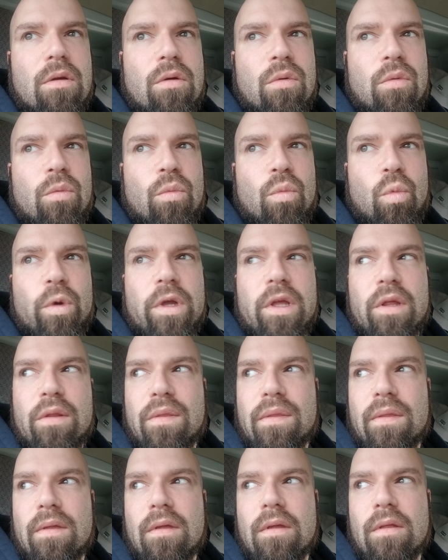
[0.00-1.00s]

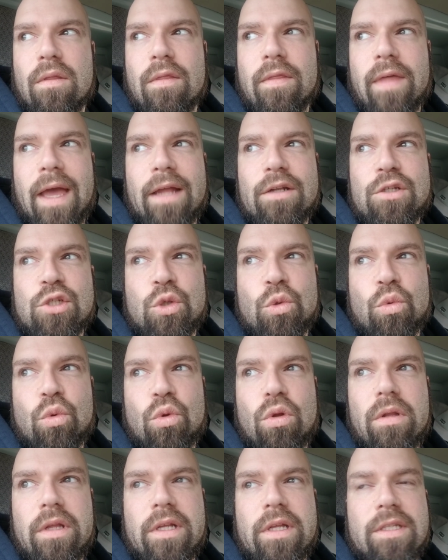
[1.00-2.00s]
with that
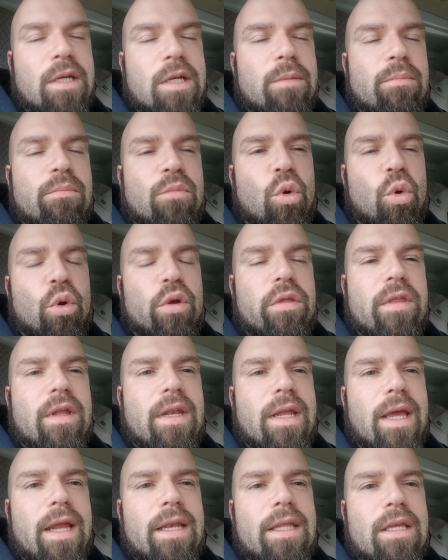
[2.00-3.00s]
tool. It's like more than
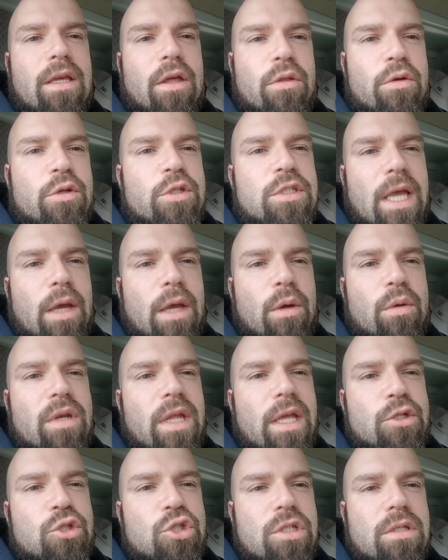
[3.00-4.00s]
any other sound
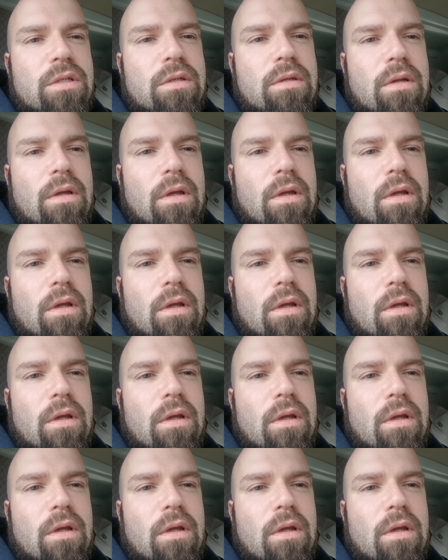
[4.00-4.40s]
engine,